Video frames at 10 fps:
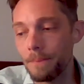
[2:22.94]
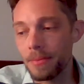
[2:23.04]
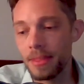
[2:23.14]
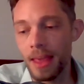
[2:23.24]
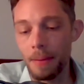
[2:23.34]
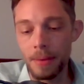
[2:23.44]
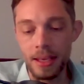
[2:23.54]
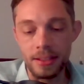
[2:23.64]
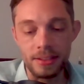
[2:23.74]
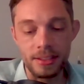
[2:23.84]
that
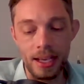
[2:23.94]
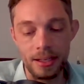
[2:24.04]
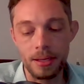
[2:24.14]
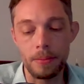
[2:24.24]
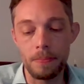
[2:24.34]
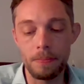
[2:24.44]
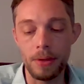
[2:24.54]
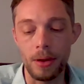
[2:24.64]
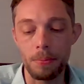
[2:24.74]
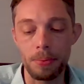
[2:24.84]
means, and to
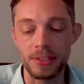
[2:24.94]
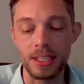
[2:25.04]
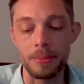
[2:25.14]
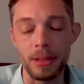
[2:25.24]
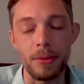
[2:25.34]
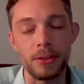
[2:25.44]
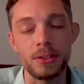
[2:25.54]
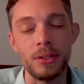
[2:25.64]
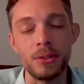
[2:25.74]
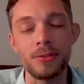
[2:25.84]
present them in the
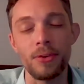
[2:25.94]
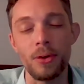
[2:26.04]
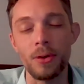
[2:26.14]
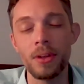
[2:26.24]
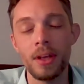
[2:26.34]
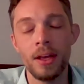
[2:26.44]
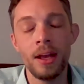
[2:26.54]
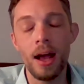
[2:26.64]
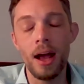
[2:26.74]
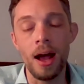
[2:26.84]
most useful
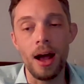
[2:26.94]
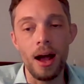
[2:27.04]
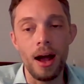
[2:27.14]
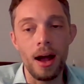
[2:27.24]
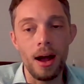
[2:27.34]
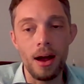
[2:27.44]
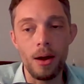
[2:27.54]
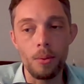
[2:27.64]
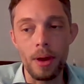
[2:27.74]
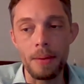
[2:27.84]

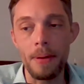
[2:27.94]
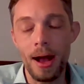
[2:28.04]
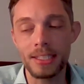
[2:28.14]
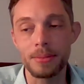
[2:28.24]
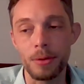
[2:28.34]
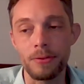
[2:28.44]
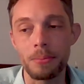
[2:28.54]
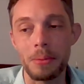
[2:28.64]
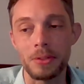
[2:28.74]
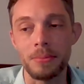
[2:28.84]
way possible for
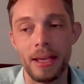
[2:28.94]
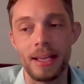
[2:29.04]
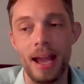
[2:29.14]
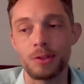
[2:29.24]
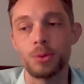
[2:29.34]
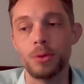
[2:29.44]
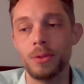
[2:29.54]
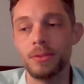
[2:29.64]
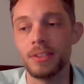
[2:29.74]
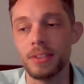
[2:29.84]
people to make
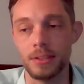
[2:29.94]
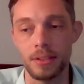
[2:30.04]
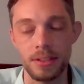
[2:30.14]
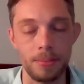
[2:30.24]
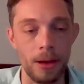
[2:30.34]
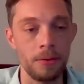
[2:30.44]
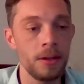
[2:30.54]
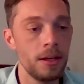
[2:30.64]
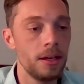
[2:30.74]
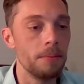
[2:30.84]
actual decisions about
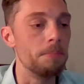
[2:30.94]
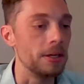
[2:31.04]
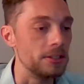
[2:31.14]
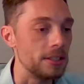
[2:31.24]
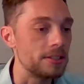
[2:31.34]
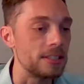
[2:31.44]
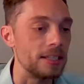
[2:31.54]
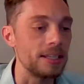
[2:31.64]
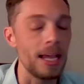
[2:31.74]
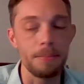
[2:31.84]
budgets
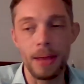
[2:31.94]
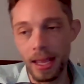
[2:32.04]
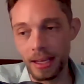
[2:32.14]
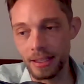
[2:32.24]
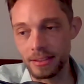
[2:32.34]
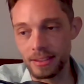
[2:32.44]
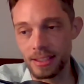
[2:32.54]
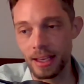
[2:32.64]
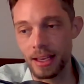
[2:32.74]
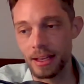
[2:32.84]
and campaigns
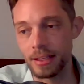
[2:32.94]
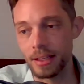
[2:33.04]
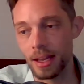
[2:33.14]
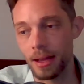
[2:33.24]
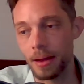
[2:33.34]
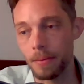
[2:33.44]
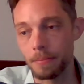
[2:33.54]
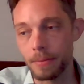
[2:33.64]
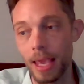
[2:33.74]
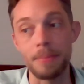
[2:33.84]
and
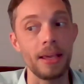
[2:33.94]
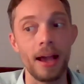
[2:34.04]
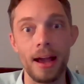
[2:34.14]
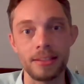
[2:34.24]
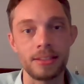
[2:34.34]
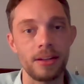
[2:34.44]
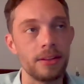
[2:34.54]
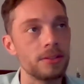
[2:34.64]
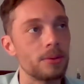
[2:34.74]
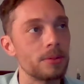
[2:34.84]
KPIs and all
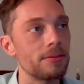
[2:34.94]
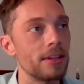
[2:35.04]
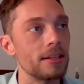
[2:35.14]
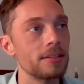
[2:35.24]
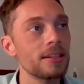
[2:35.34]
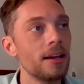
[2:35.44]
those sorts of things.